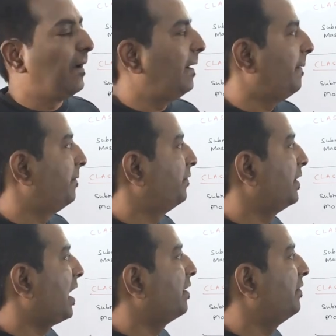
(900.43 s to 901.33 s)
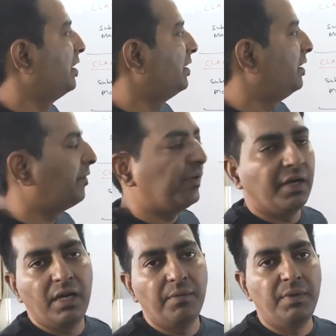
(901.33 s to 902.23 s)
I will
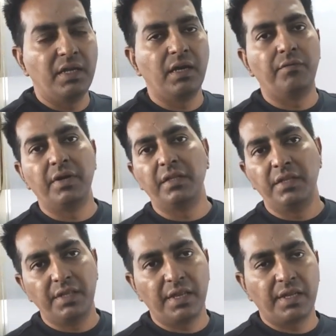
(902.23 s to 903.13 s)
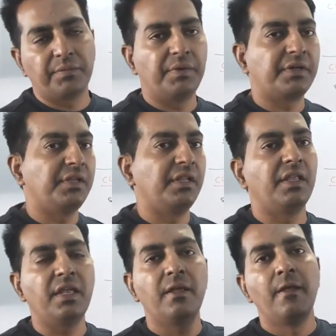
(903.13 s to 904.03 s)
definitely be covering these aspects in
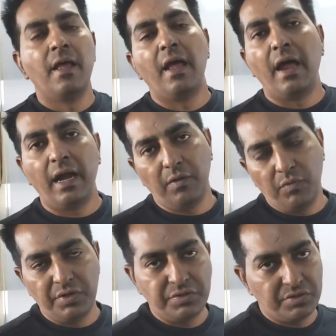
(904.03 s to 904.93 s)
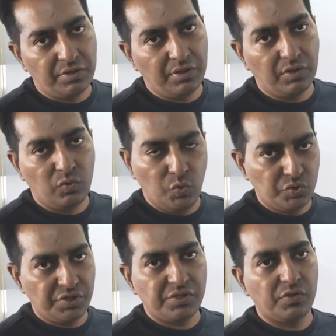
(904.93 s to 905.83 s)
the advanced
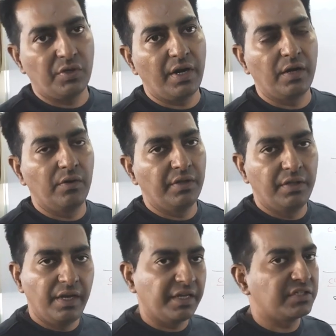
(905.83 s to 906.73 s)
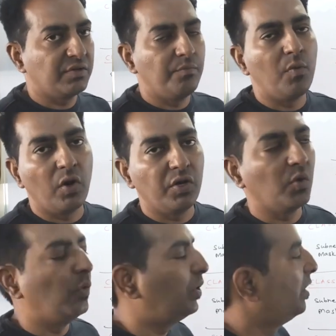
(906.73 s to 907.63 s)
courses or the next
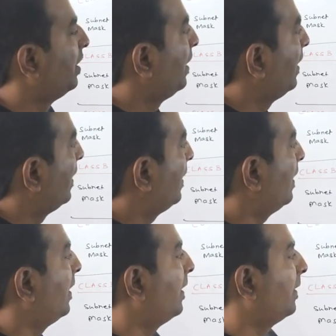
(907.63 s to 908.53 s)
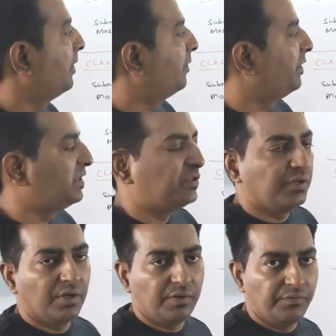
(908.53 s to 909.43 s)
module, which
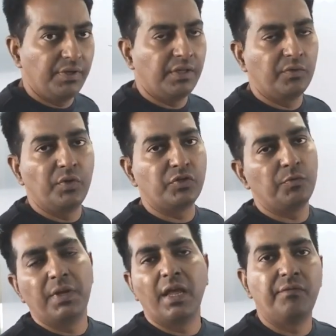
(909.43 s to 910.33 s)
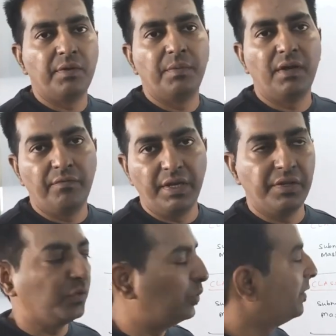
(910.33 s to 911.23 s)
is going to be available
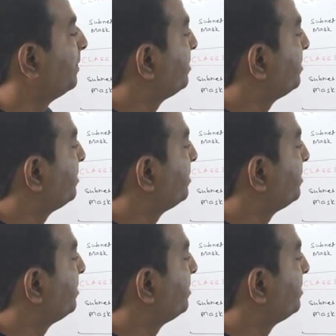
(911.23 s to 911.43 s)
very soon.